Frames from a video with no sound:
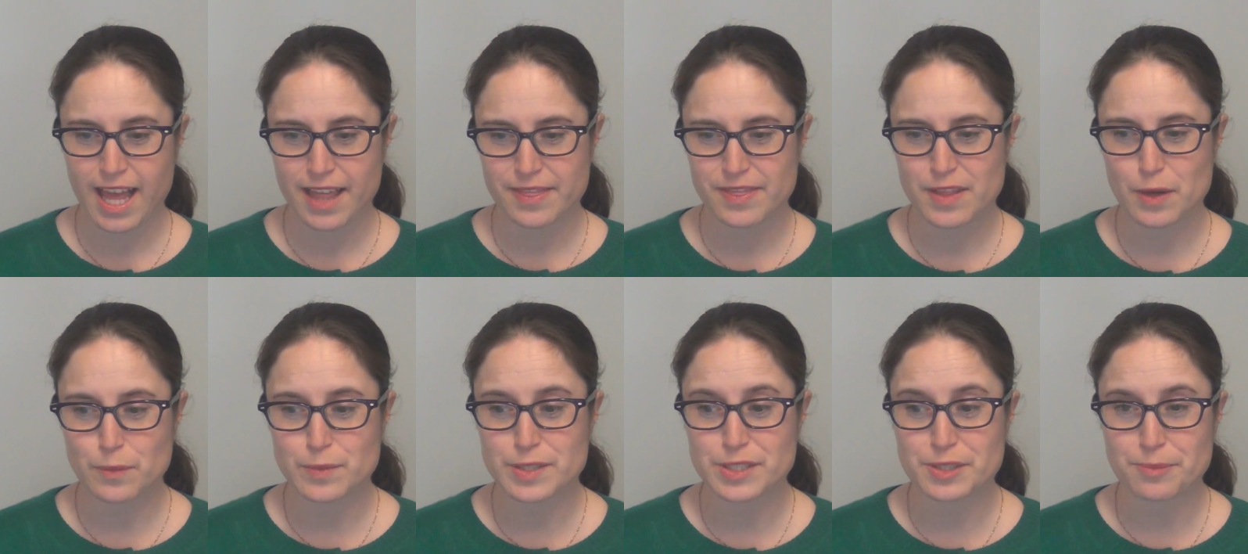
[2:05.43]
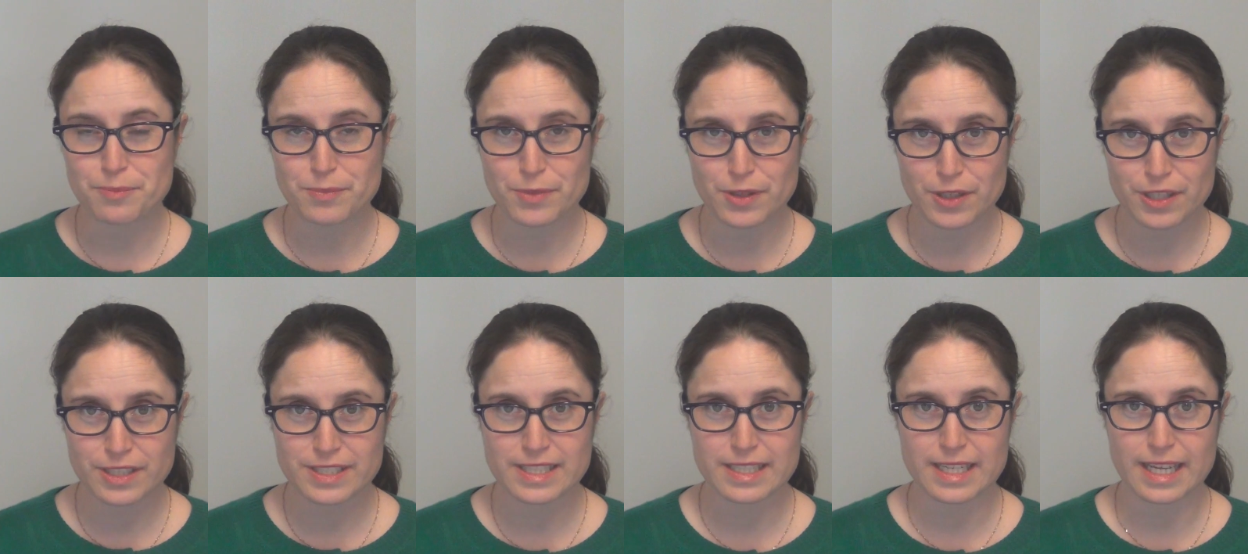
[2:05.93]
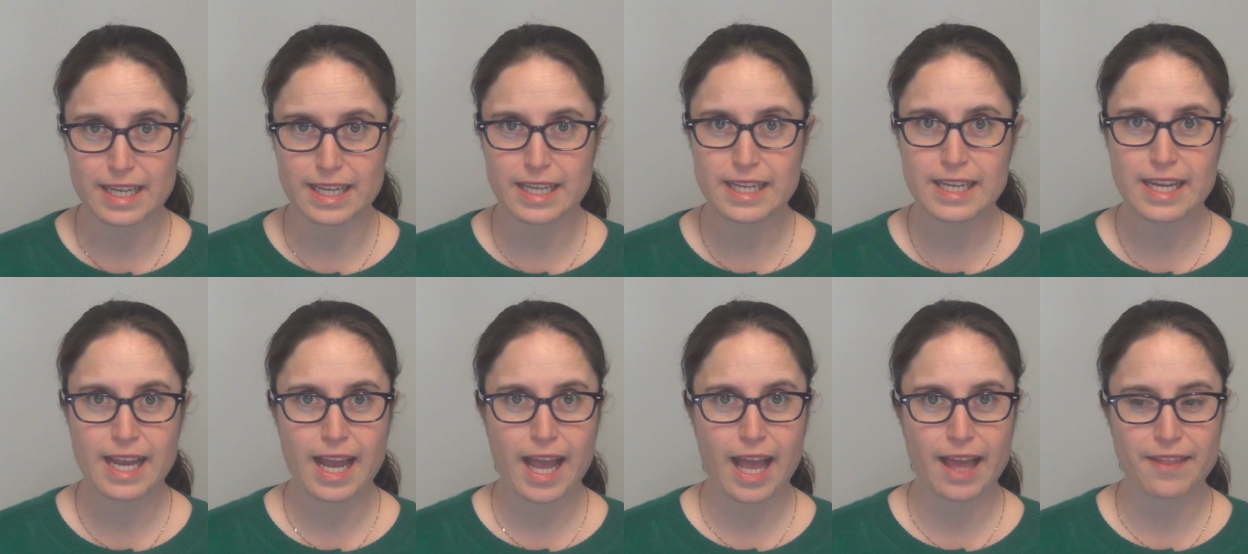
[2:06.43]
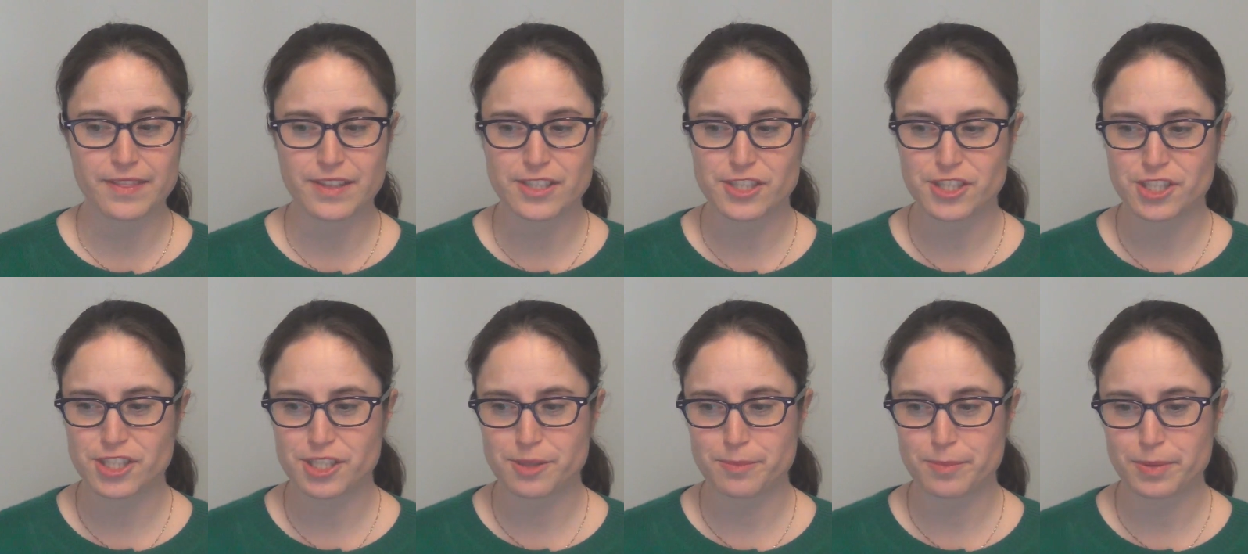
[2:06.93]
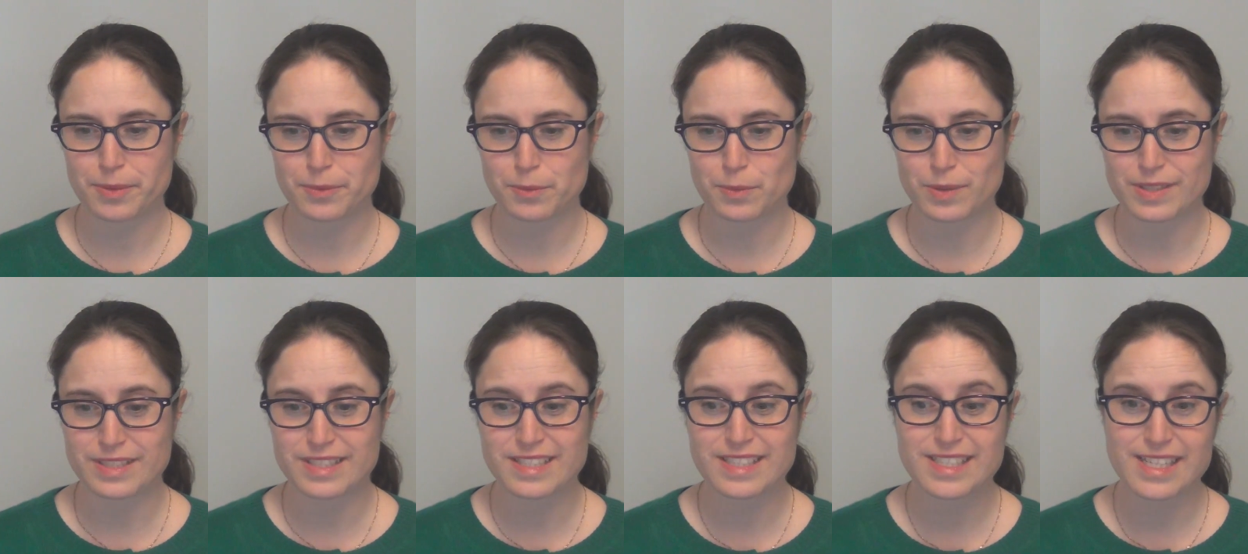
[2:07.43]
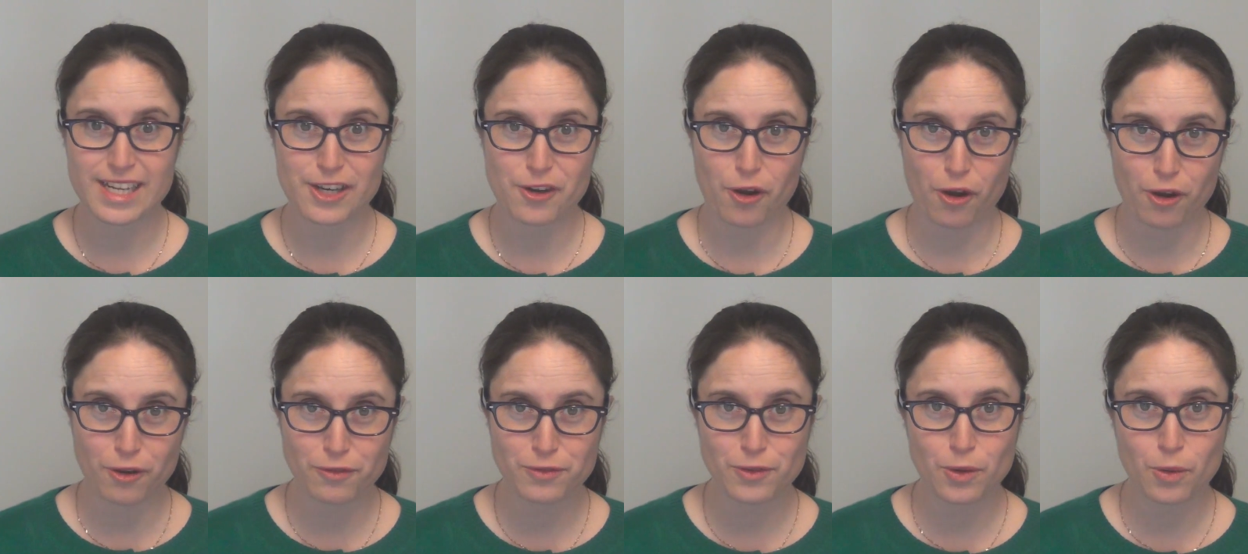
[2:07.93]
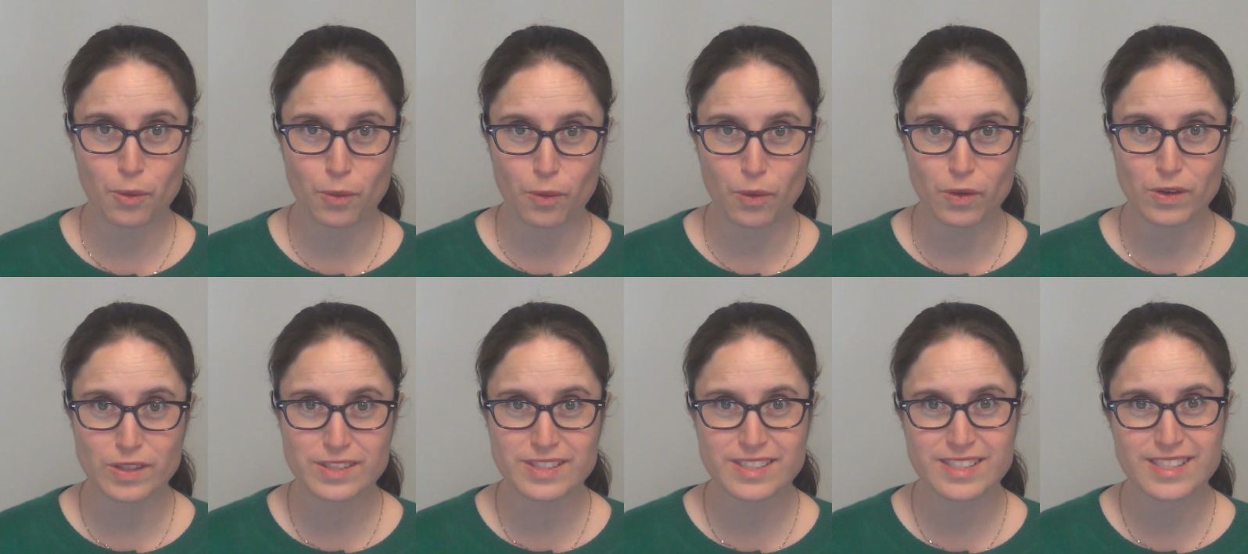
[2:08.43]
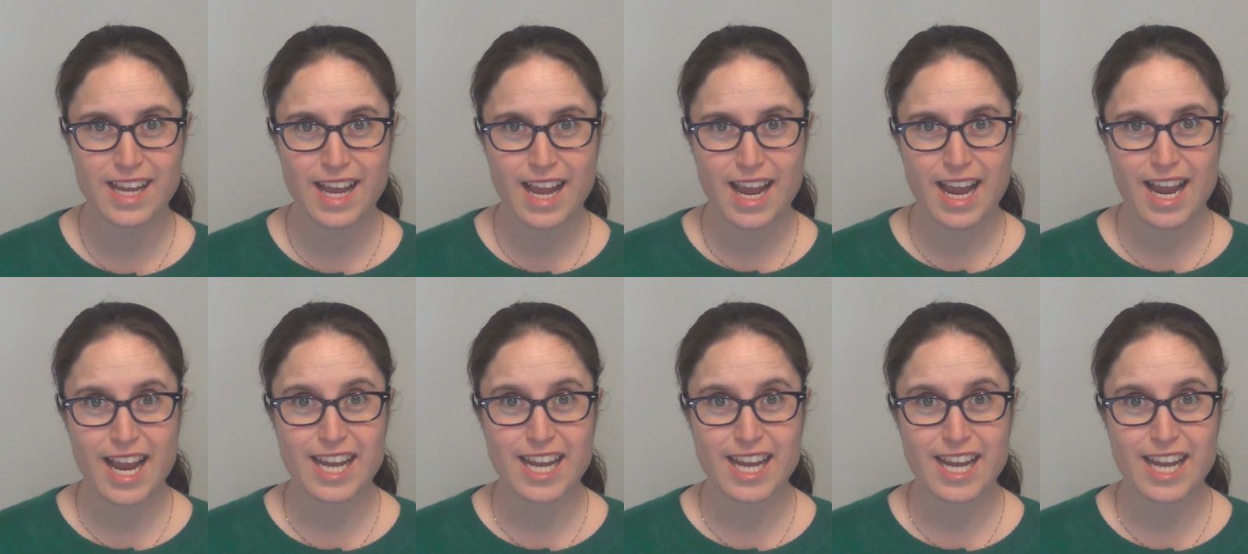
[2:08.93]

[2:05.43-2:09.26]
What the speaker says: And there was a mutiny and the ship was steered off course